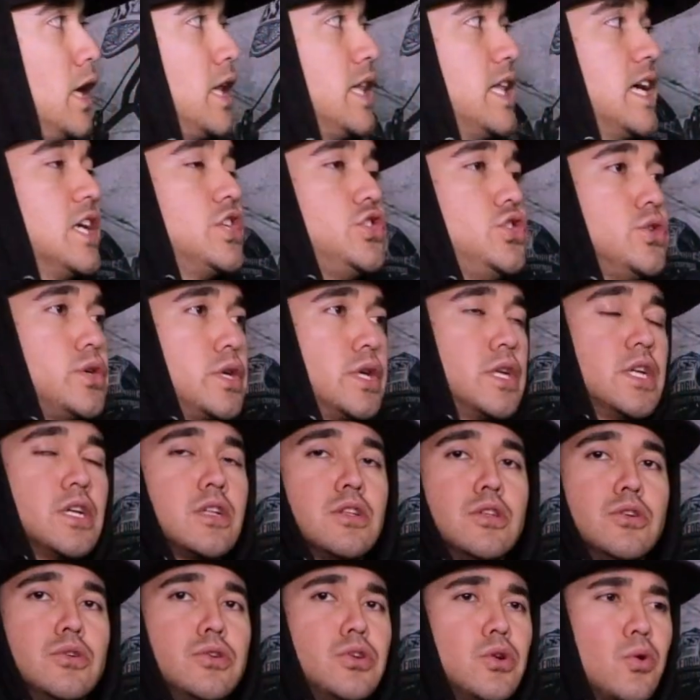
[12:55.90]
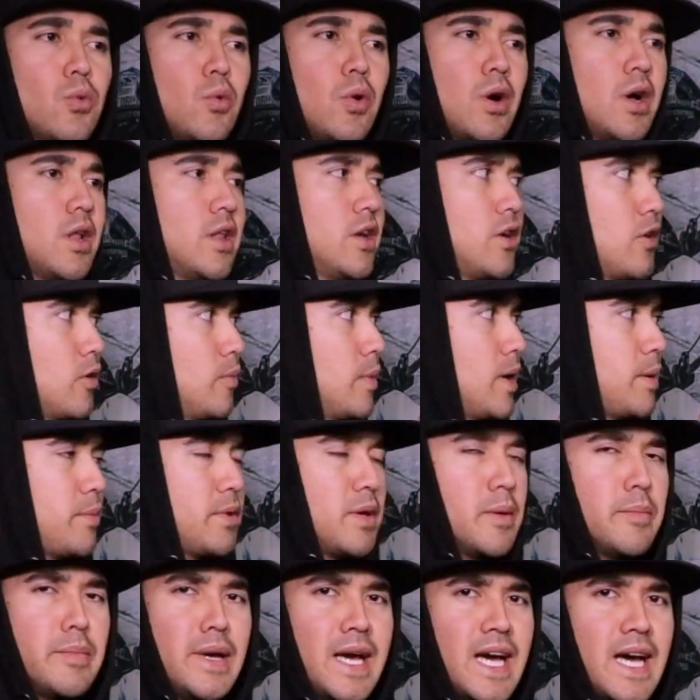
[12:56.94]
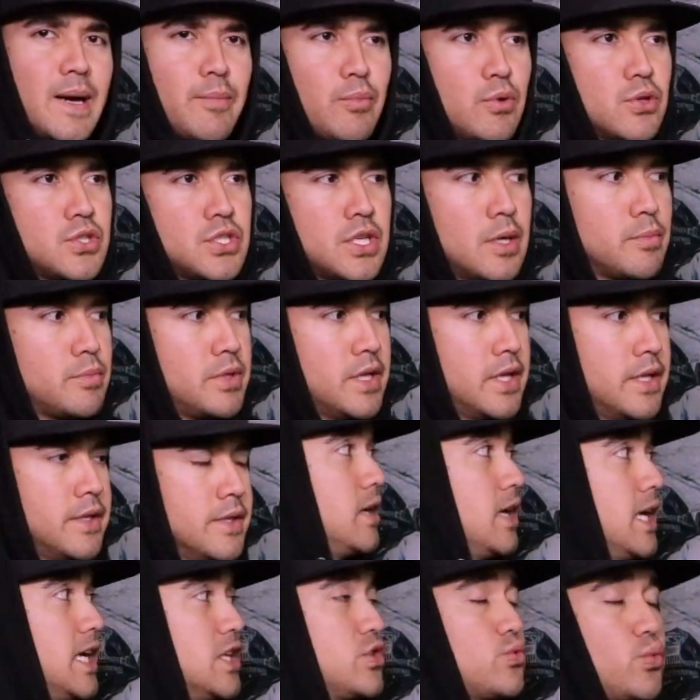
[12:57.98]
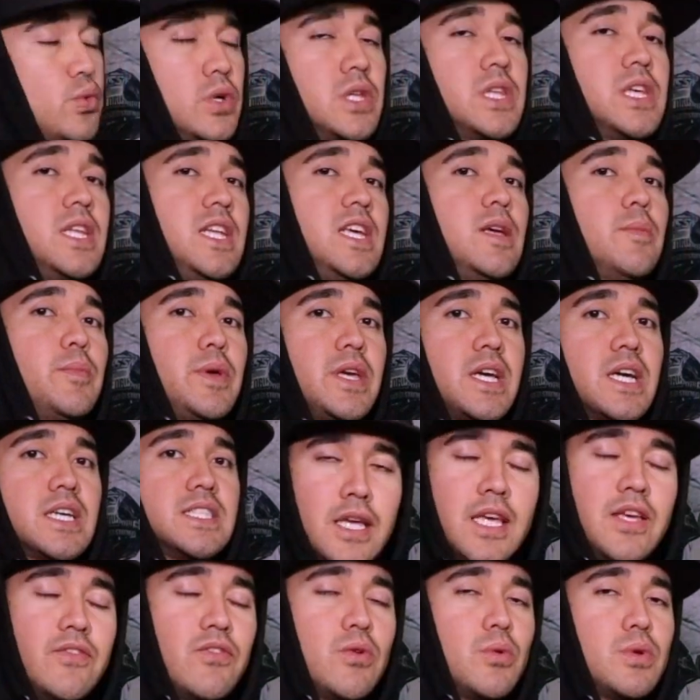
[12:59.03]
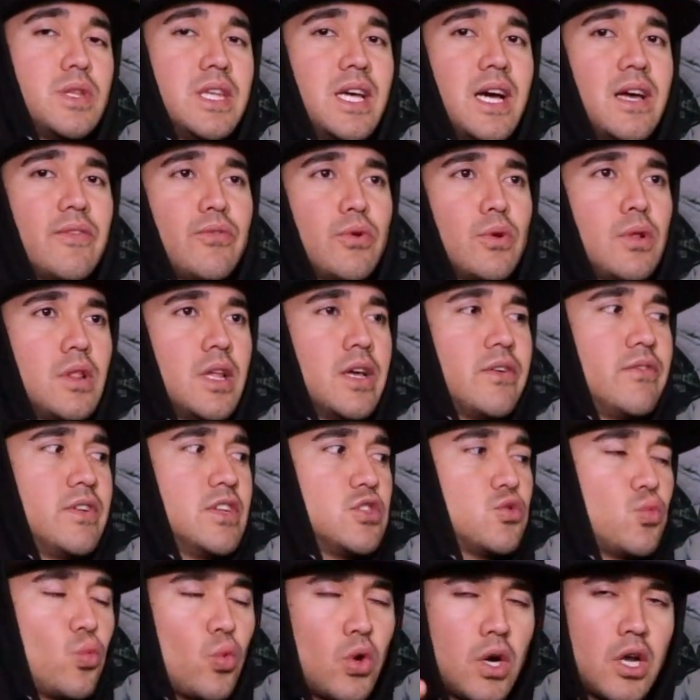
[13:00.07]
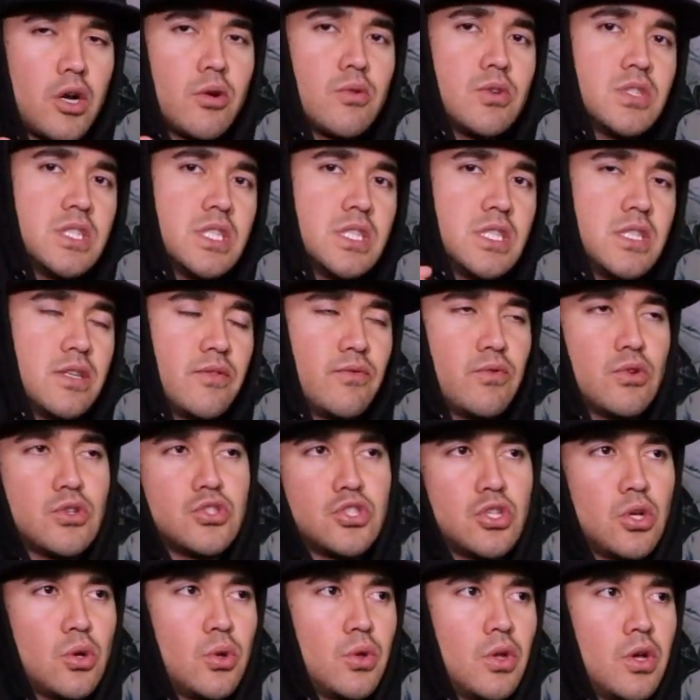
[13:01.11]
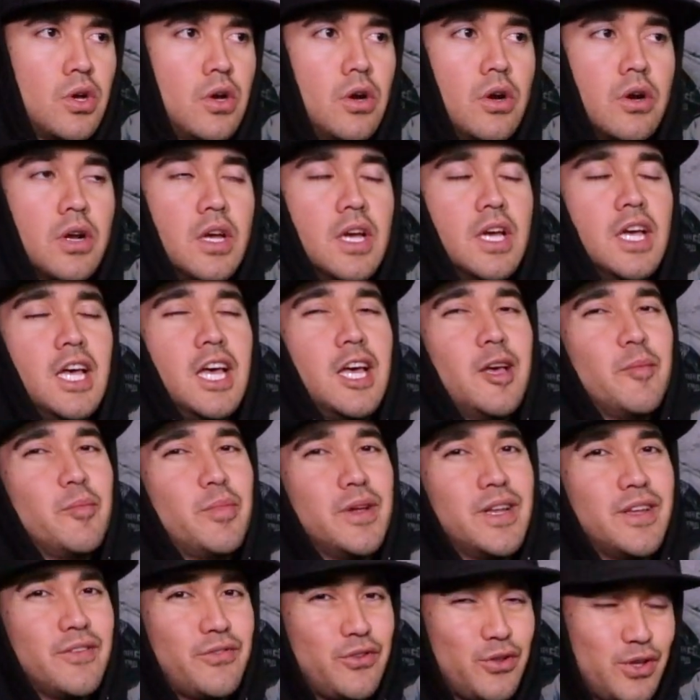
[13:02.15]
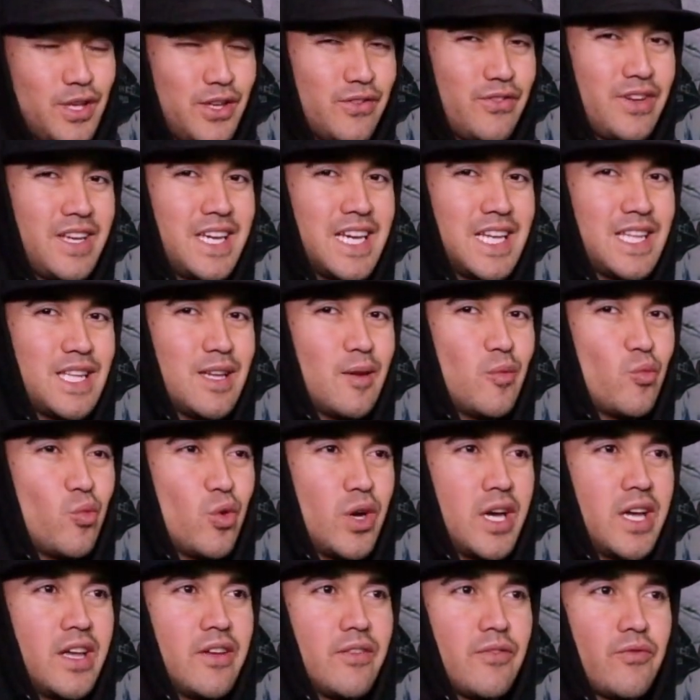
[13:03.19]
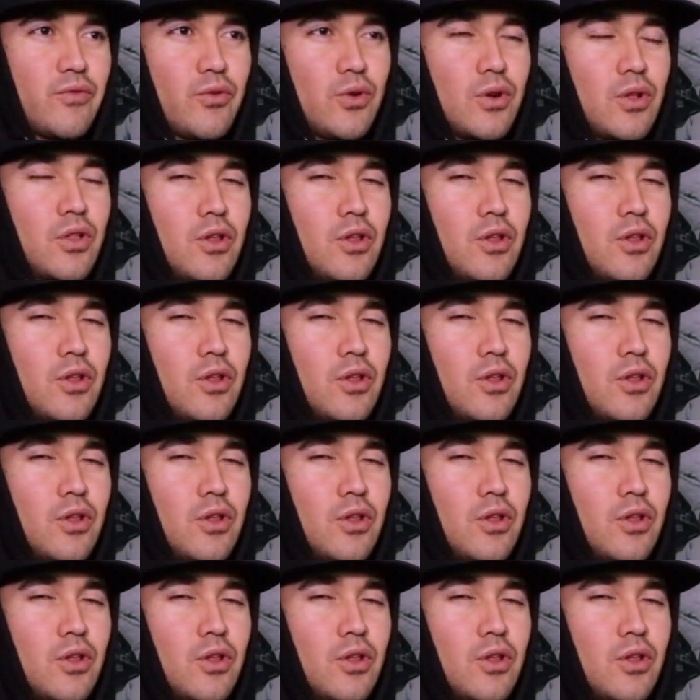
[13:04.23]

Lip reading: that you can include your wallet or maybe a map or something. It's really neat because even with the iPhone 11, it's water resistant for so long, but if you even get them wet for a